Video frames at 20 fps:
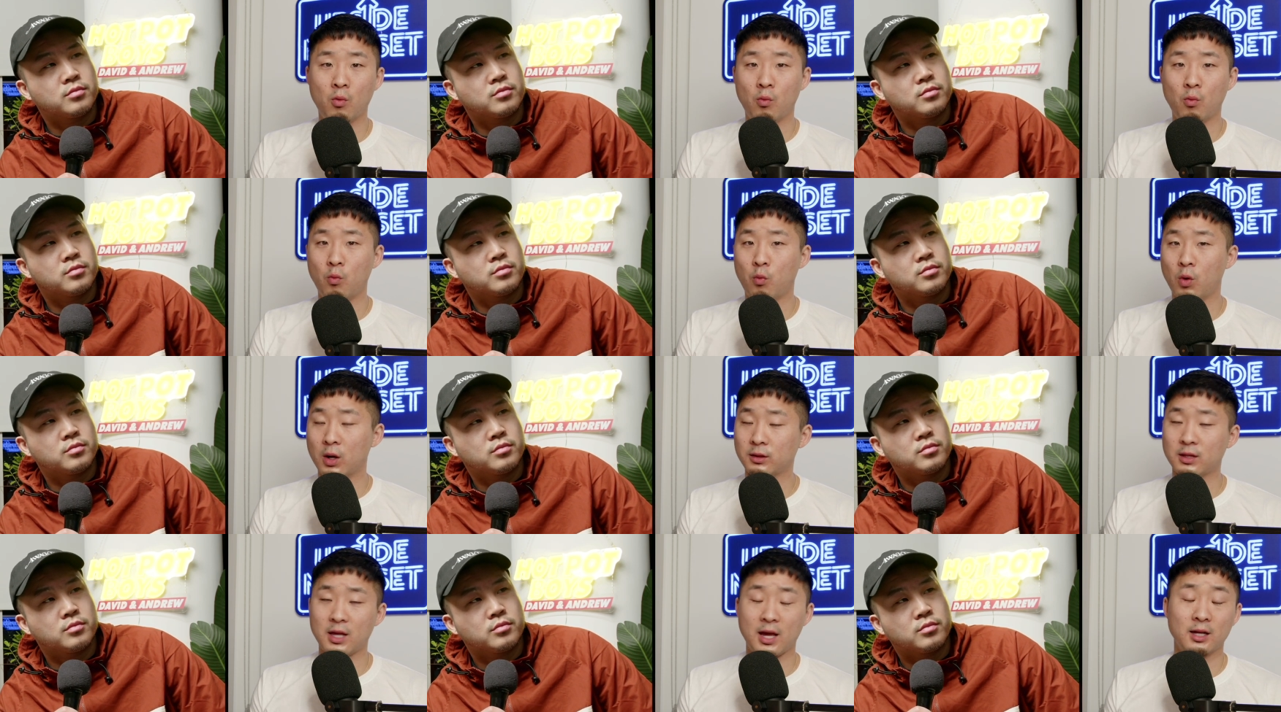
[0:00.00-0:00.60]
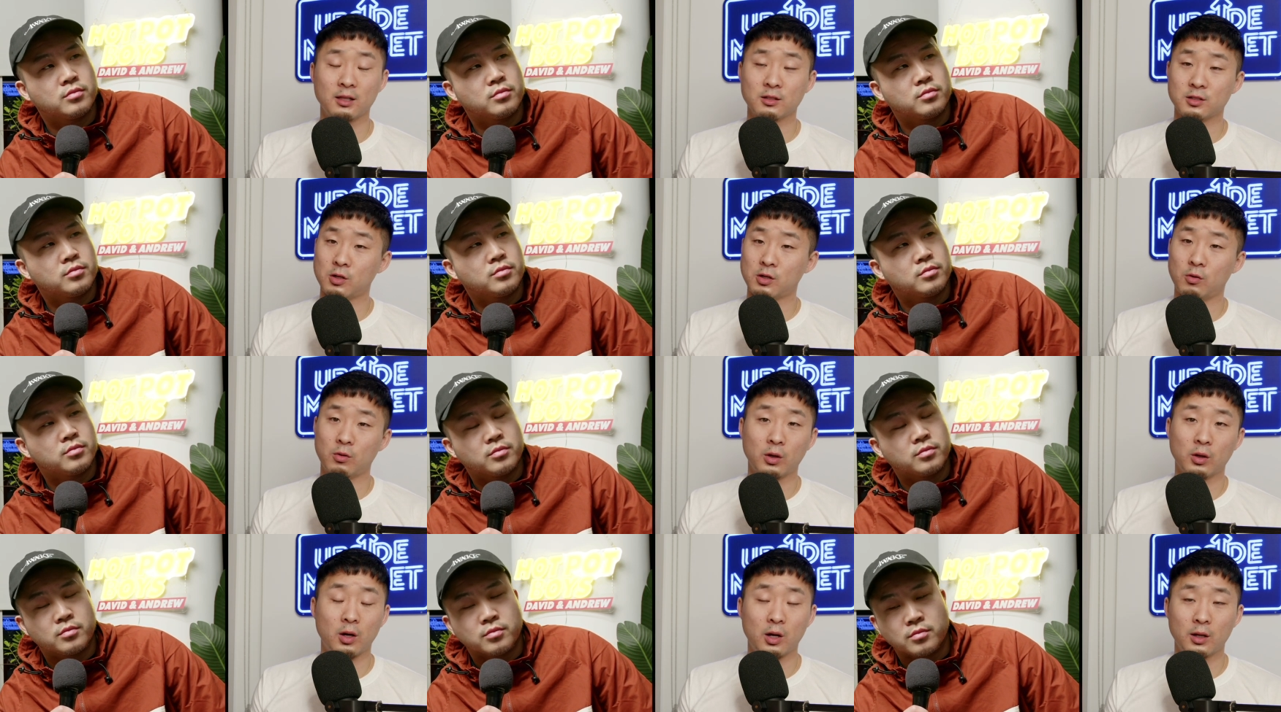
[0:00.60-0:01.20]
Speaker 1: what the hell is
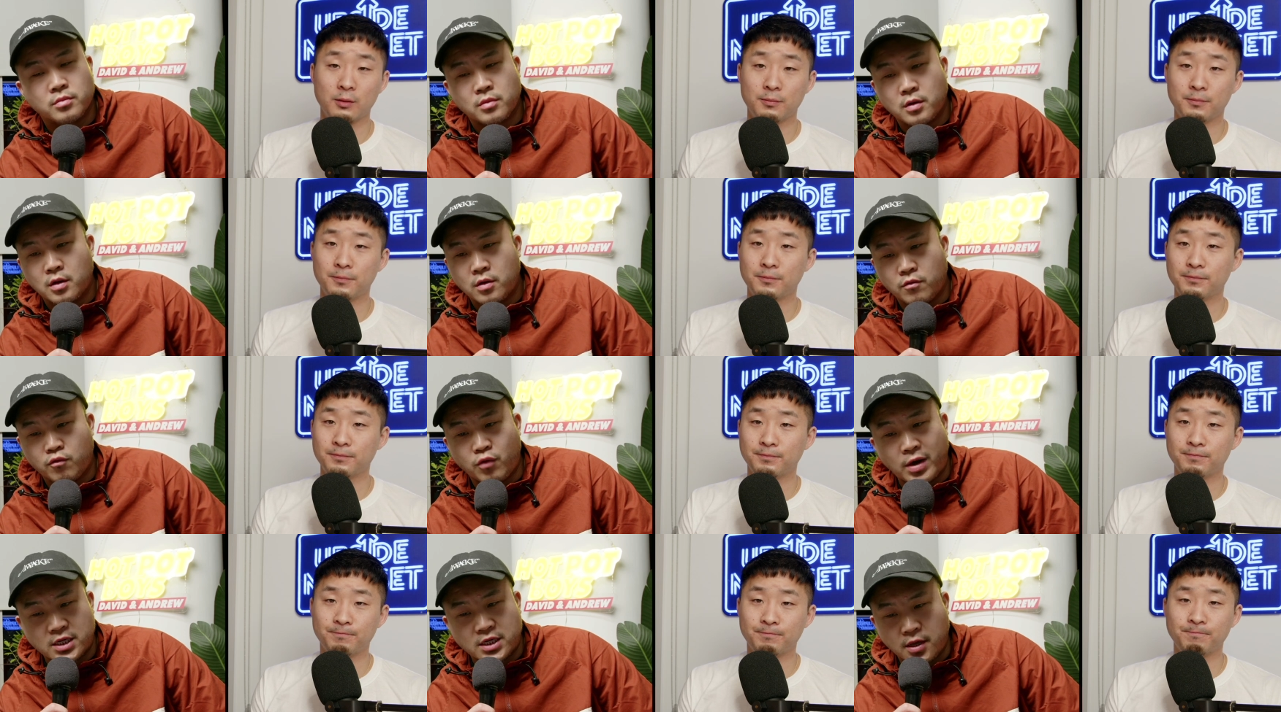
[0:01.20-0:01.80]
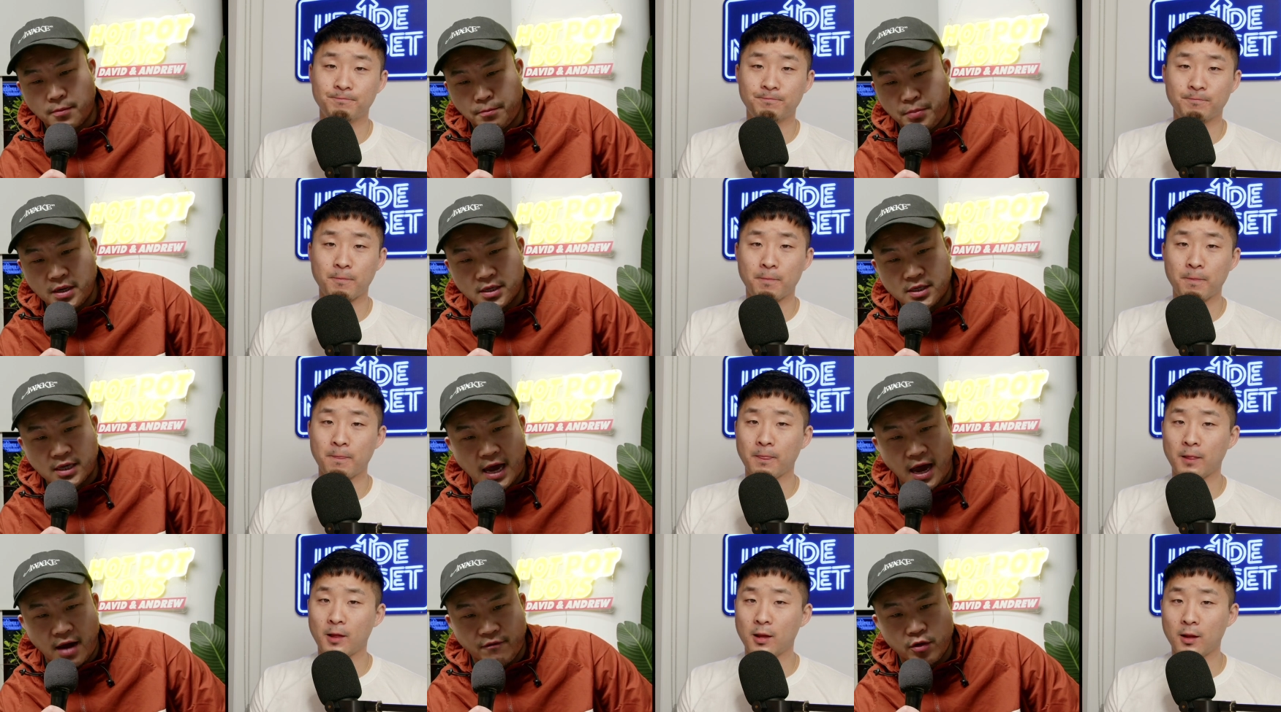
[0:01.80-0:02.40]
going on. Rest
Speaker 2: in peace
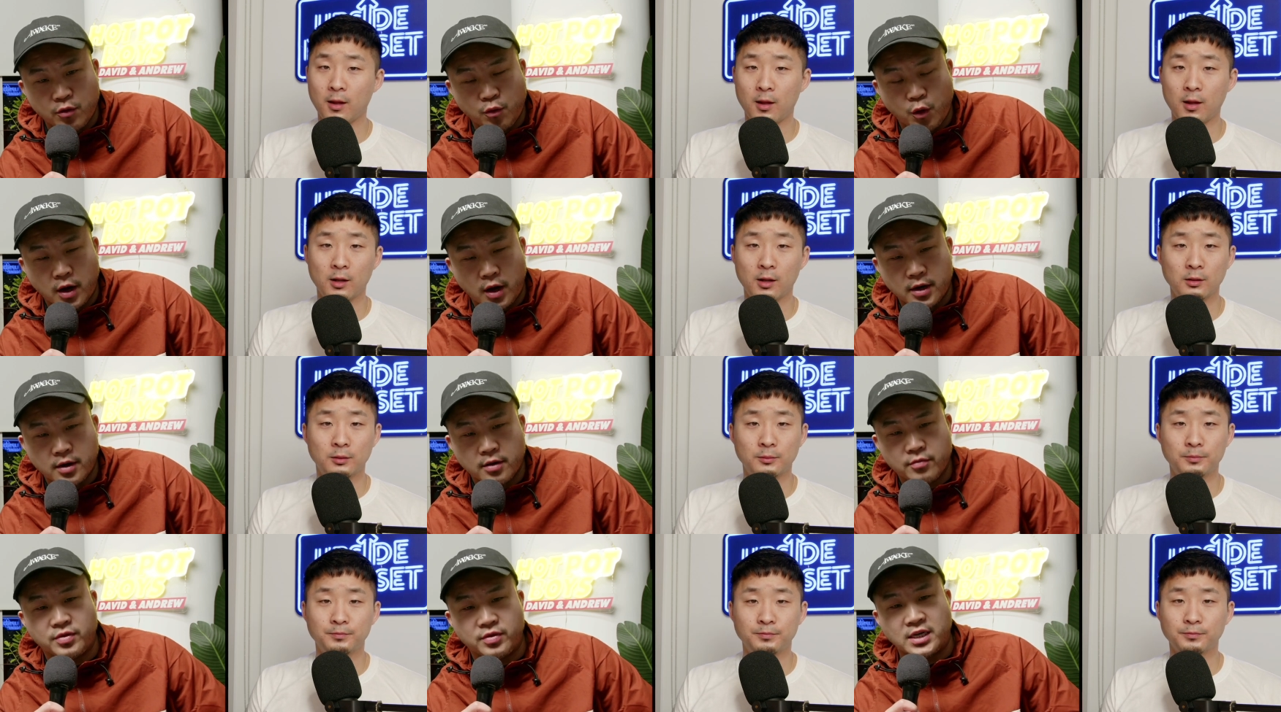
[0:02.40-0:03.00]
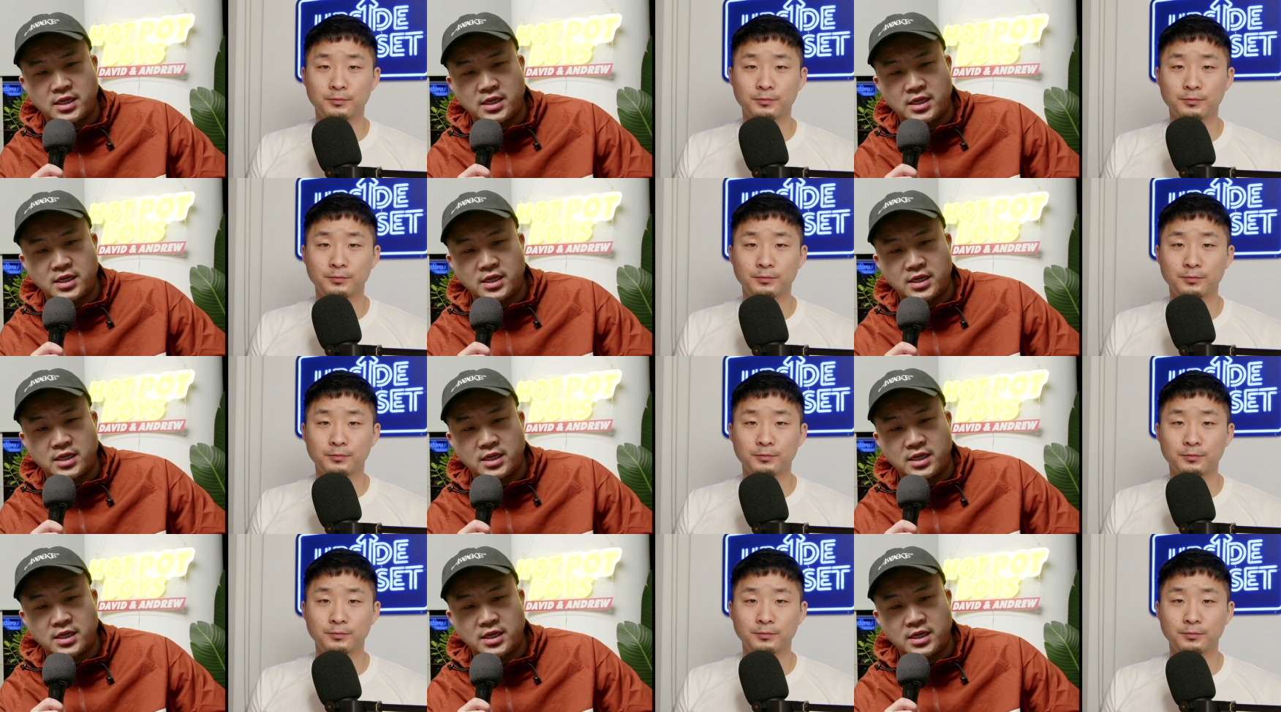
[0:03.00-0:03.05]
to everyone. This